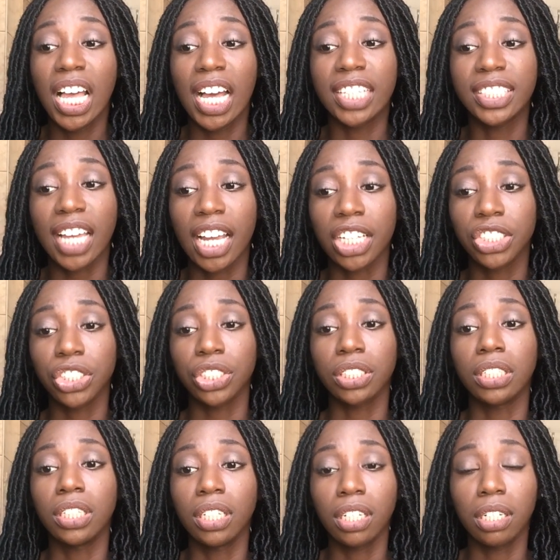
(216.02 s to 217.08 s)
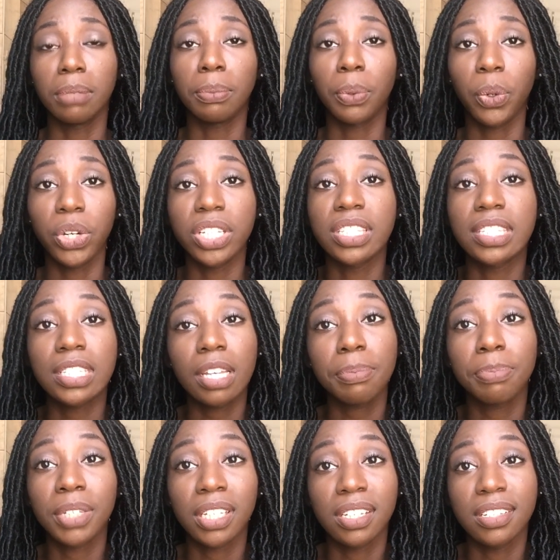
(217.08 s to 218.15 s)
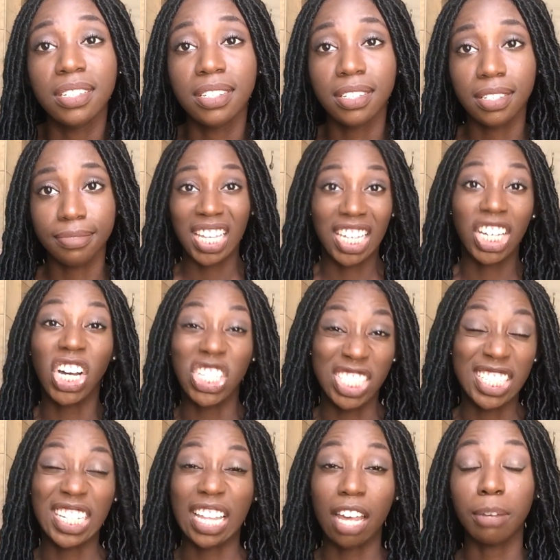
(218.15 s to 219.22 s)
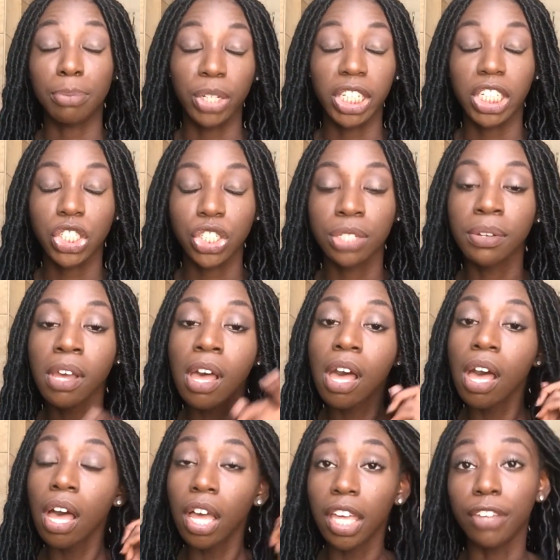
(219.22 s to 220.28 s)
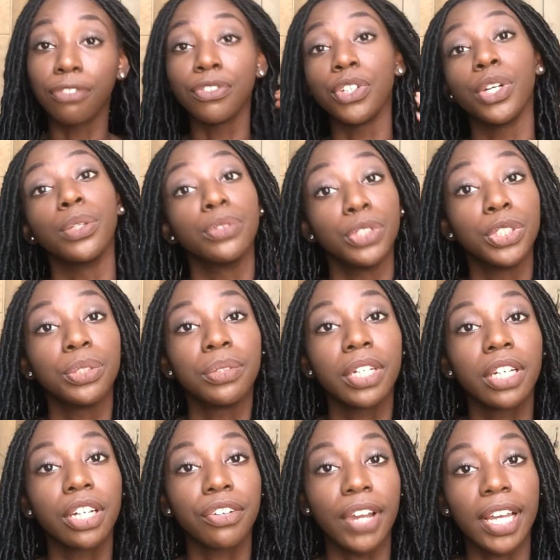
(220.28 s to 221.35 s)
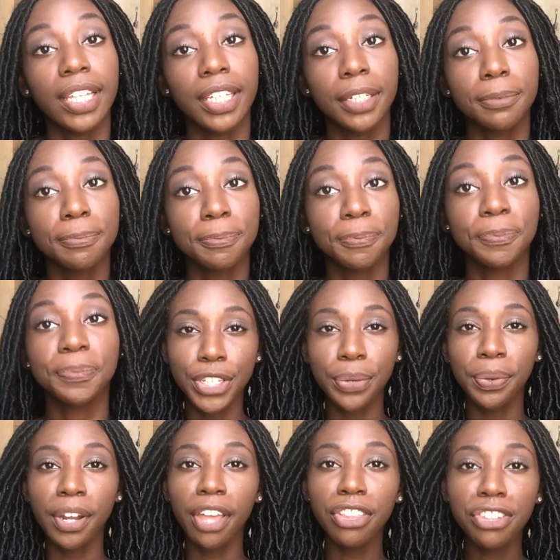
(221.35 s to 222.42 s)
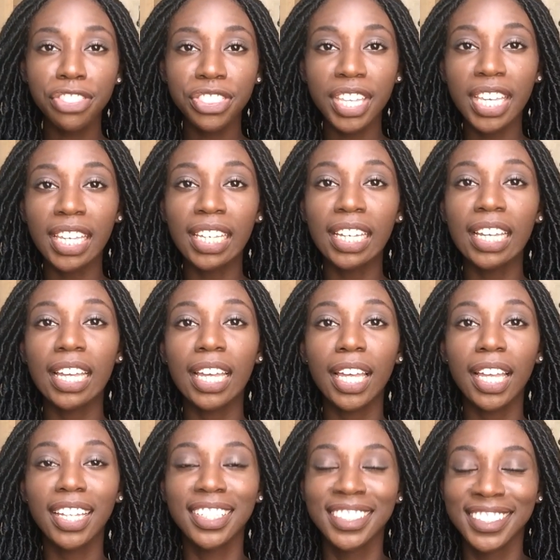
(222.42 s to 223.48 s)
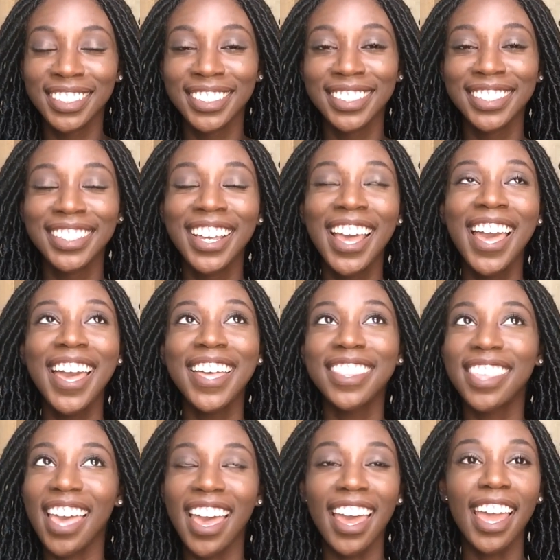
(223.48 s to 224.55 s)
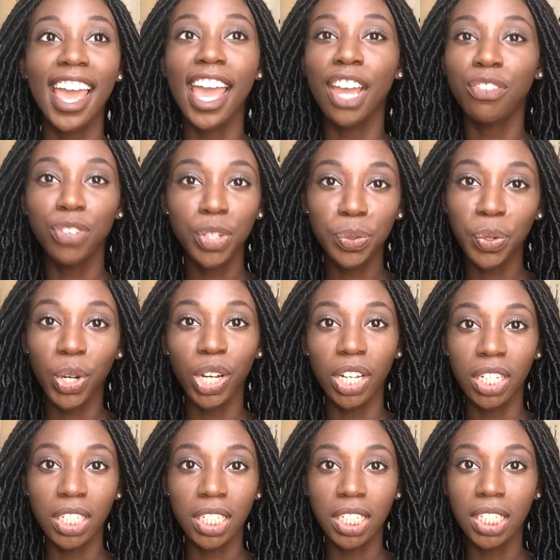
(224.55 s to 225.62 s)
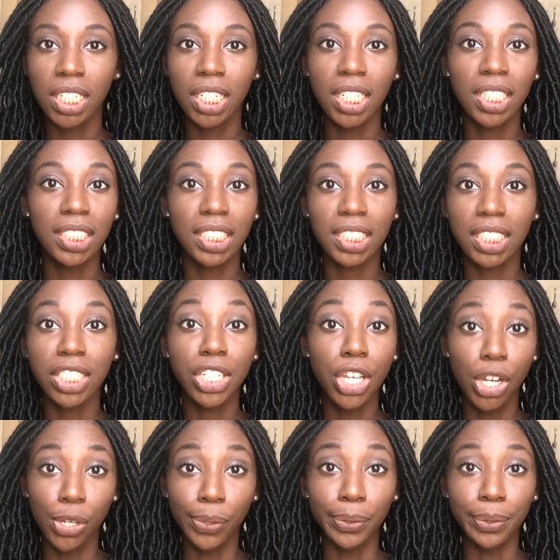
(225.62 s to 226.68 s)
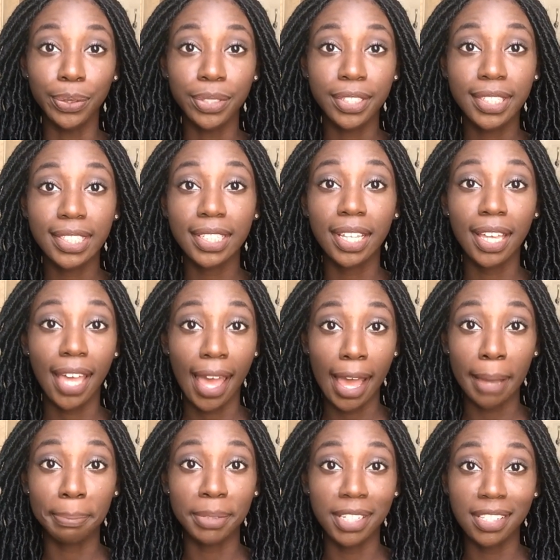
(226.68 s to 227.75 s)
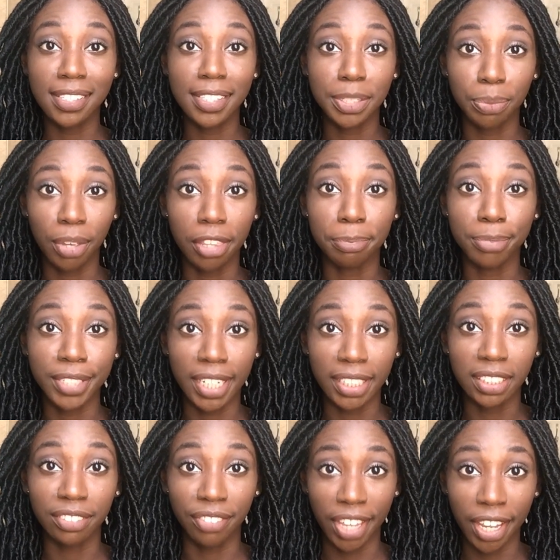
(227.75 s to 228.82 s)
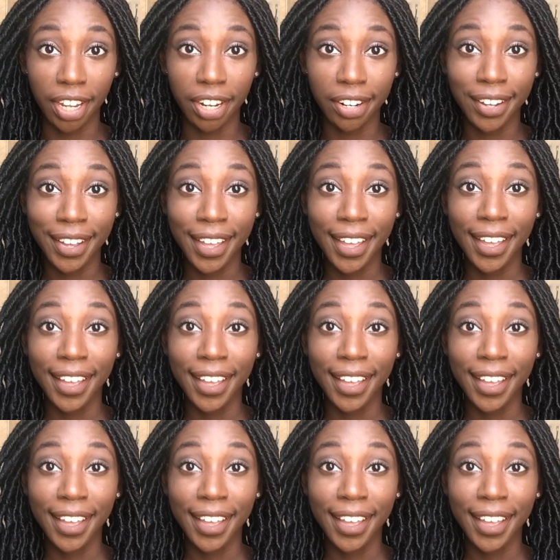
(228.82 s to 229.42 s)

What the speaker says: that's actually an important step because it causes a lot of breakage if you don't do it correctly. So another thing that everyone knows happens with protective hair,